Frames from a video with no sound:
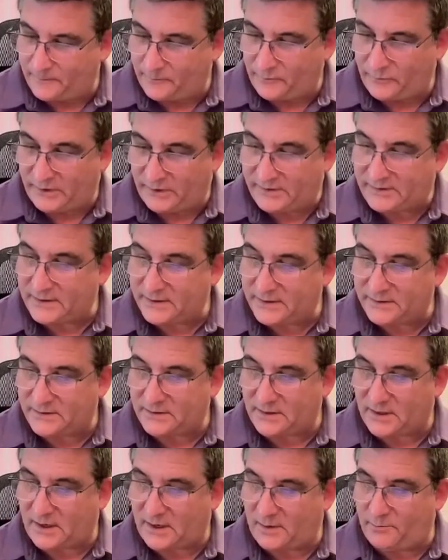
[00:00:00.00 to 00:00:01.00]
This
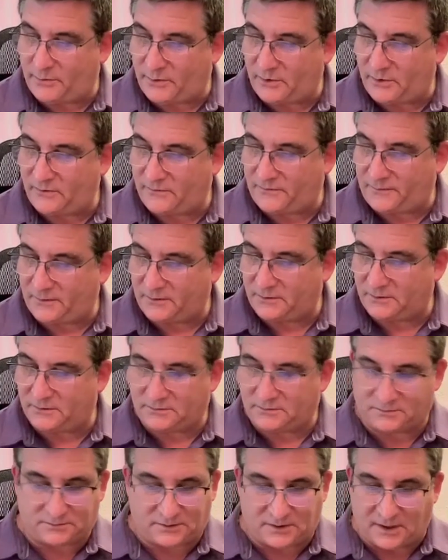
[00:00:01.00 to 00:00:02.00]
is a
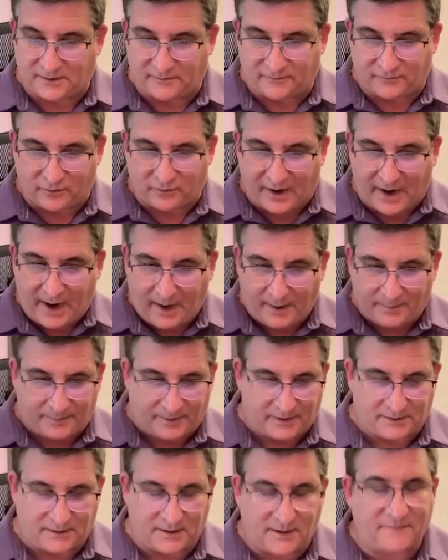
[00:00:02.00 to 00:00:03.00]
beautiful kind of wrap.
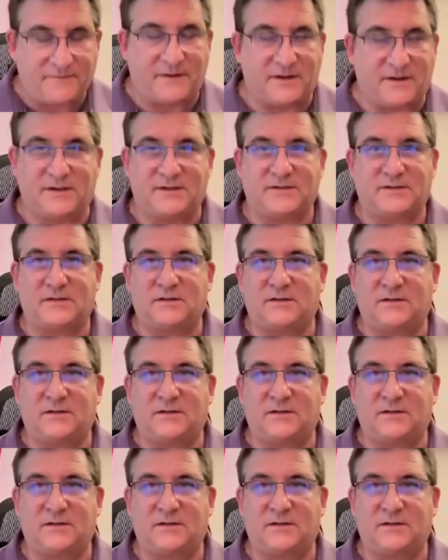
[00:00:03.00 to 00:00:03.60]
I love this.